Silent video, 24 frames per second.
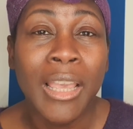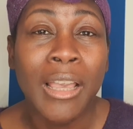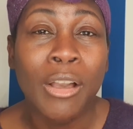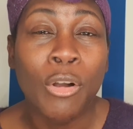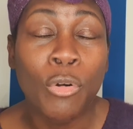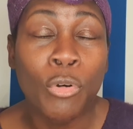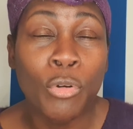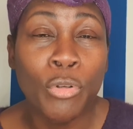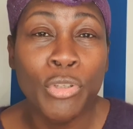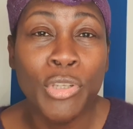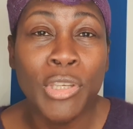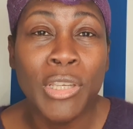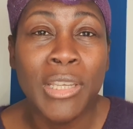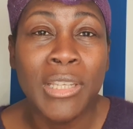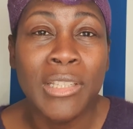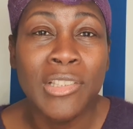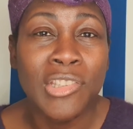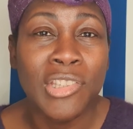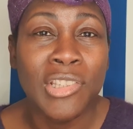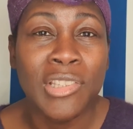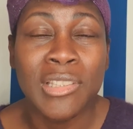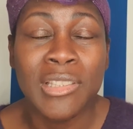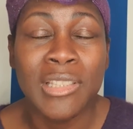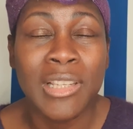or you can
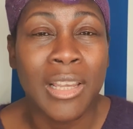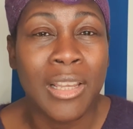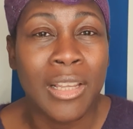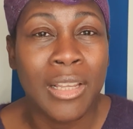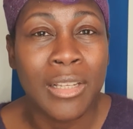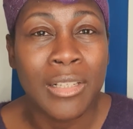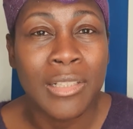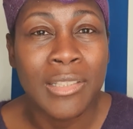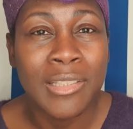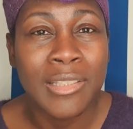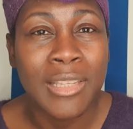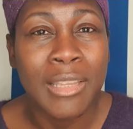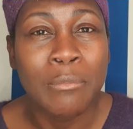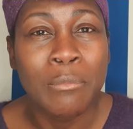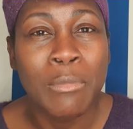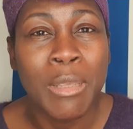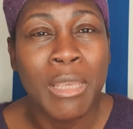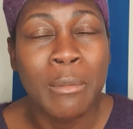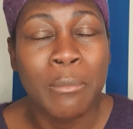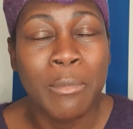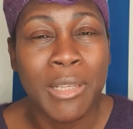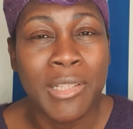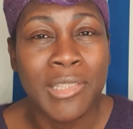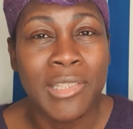just send me
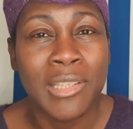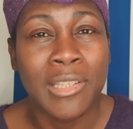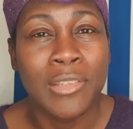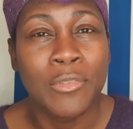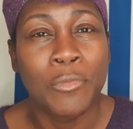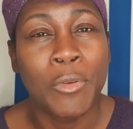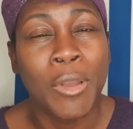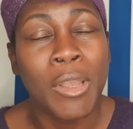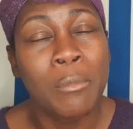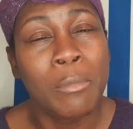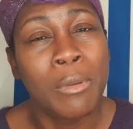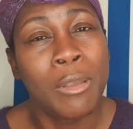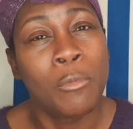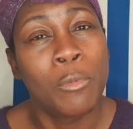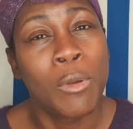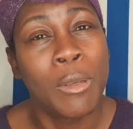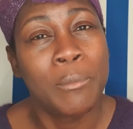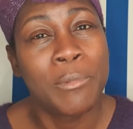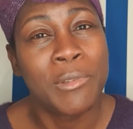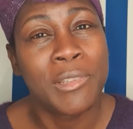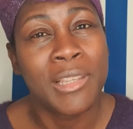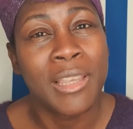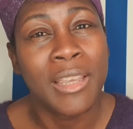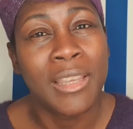a message via my
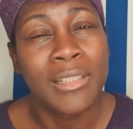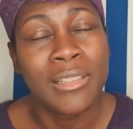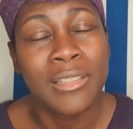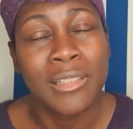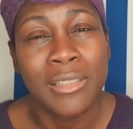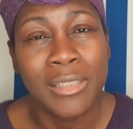website,